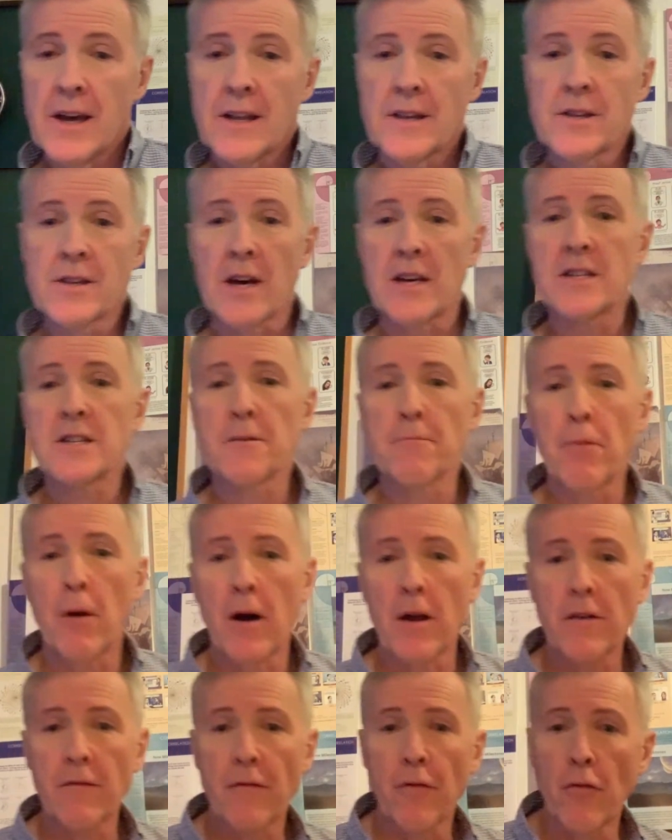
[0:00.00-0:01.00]
Does the
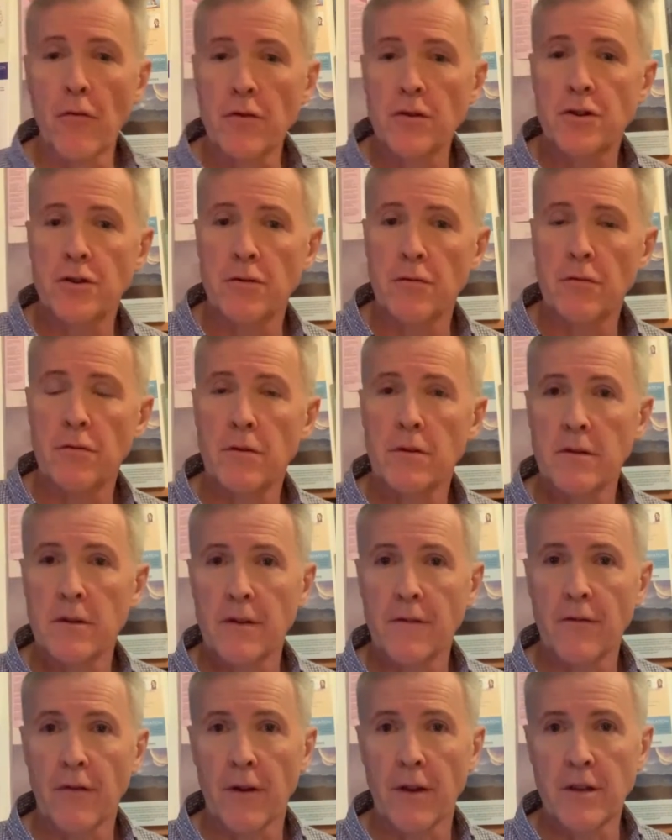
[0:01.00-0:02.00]
part of fortune,
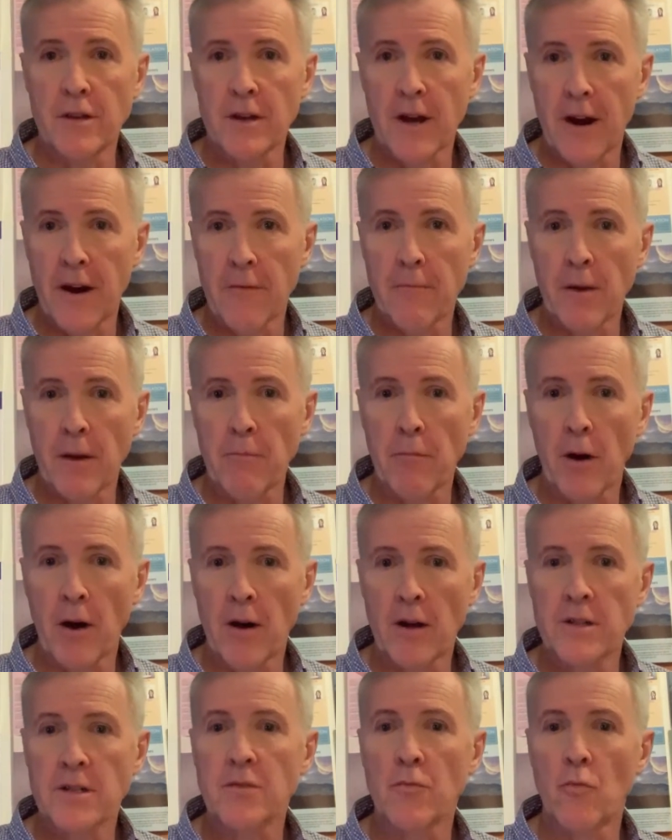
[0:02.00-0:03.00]
if you're into Arabic
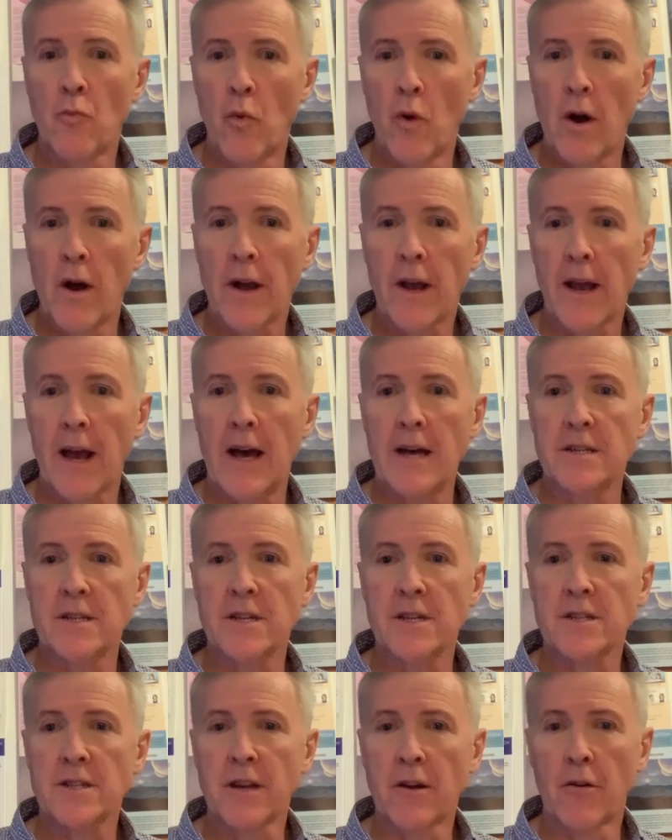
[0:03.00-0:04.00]
parts, work as a
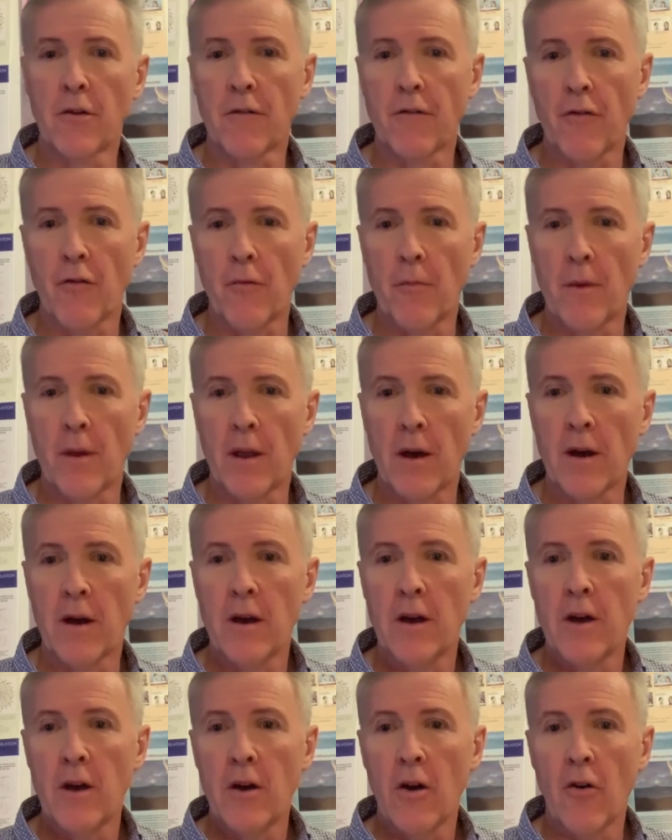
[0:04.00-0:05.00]
single formula,
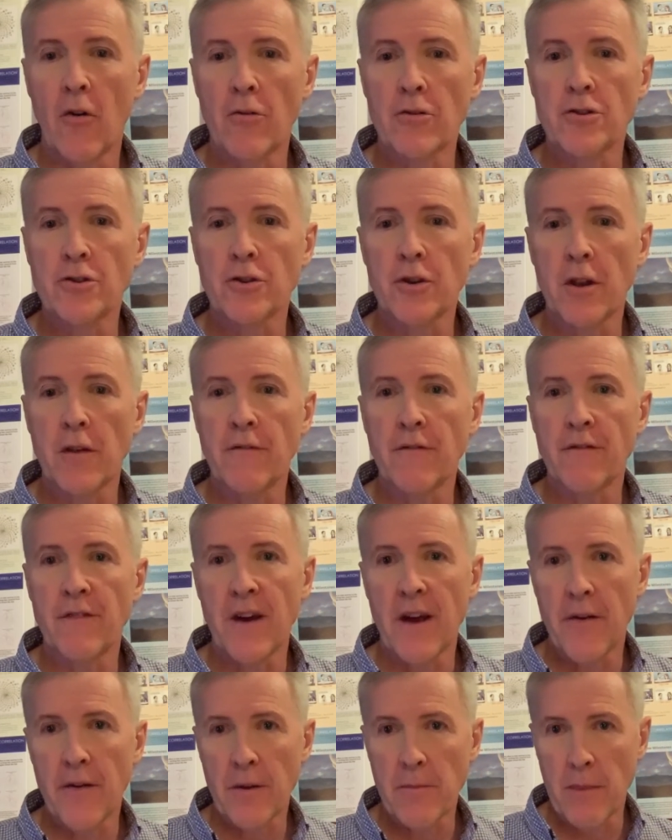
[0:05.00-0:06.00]
or should it
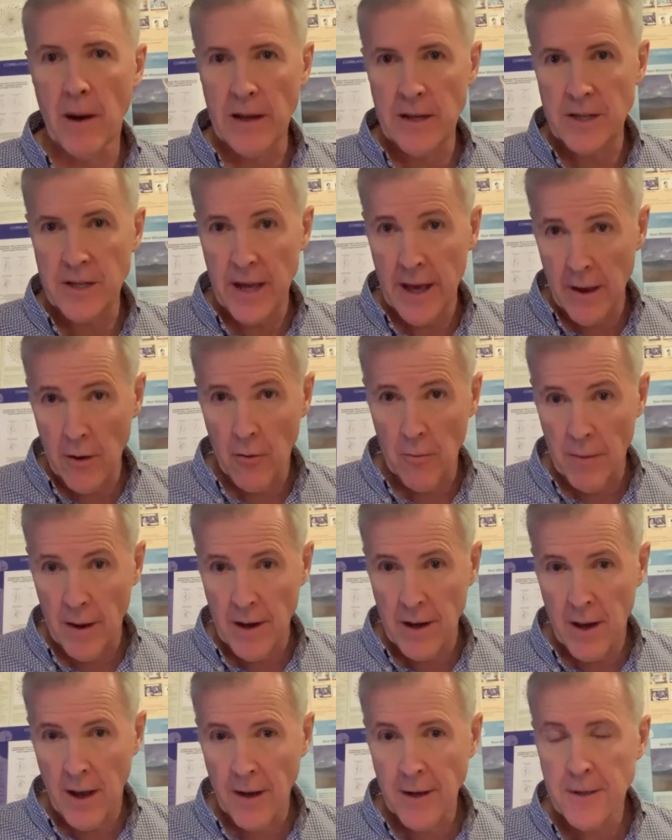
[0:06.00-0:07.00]
vary by day or by
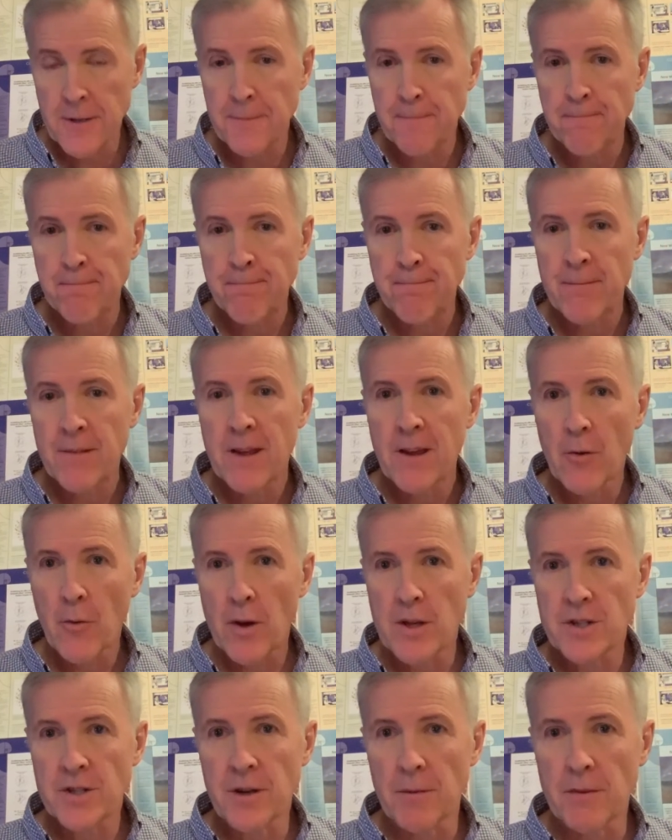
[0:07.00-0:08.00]
night?
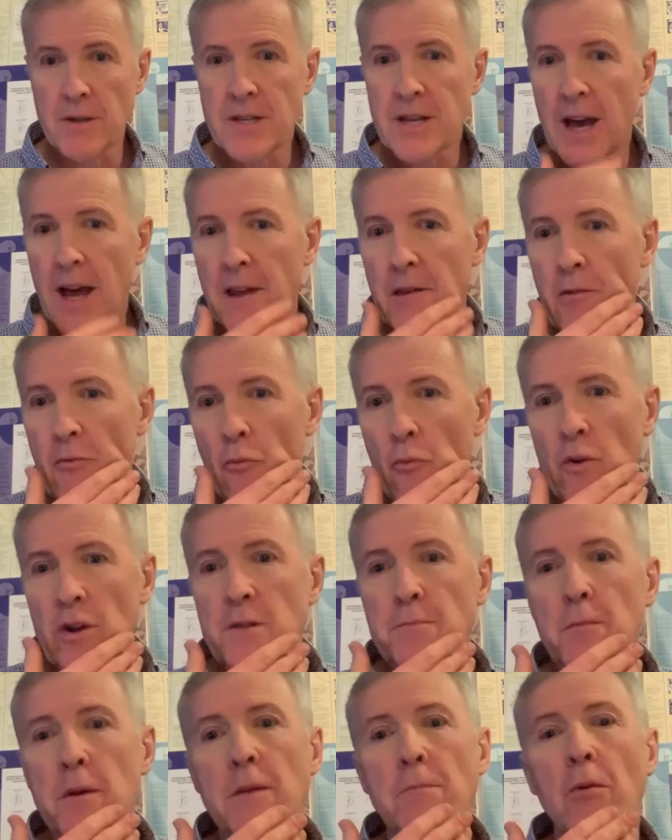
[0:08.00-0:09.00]
Question number 10,
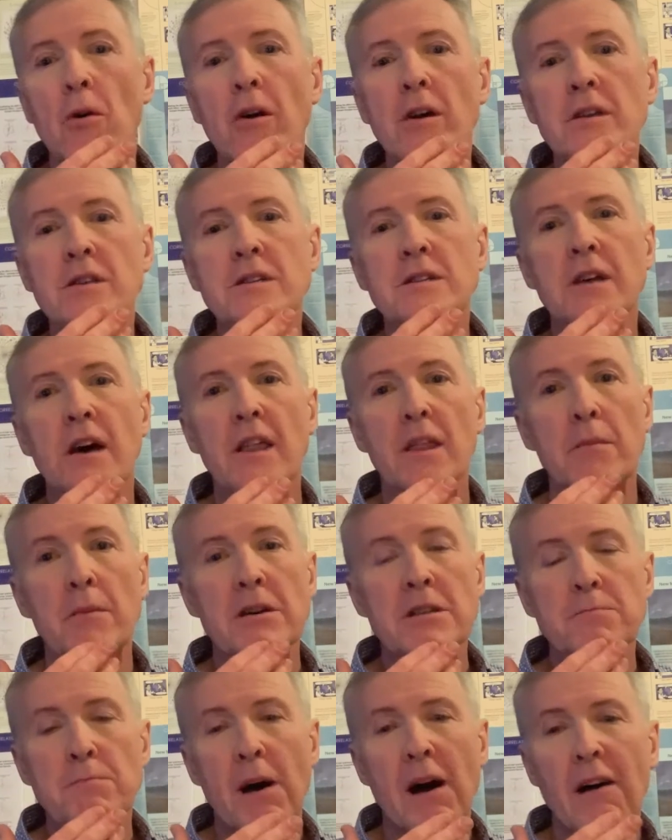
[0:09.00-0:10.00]
which midpoints are the
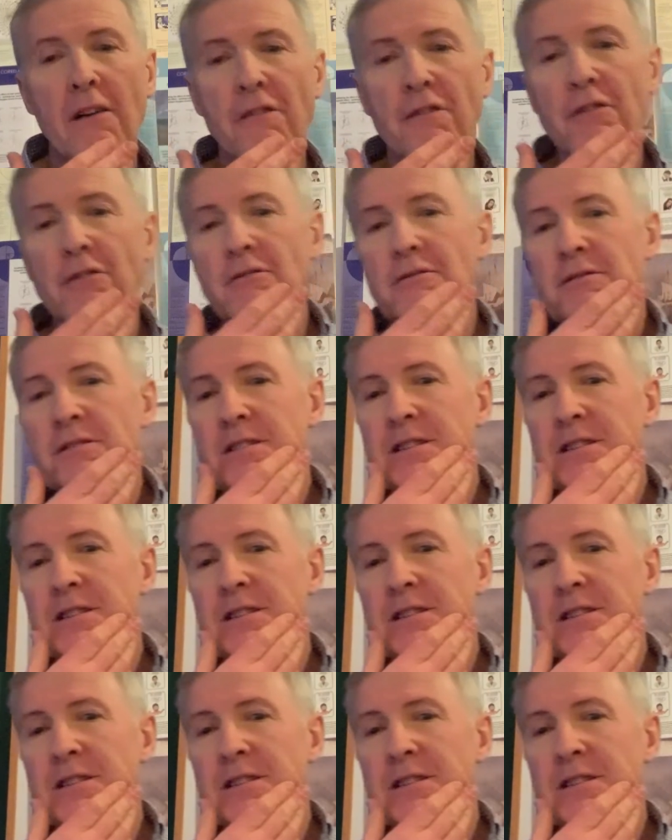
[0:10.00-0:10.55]
most powerful?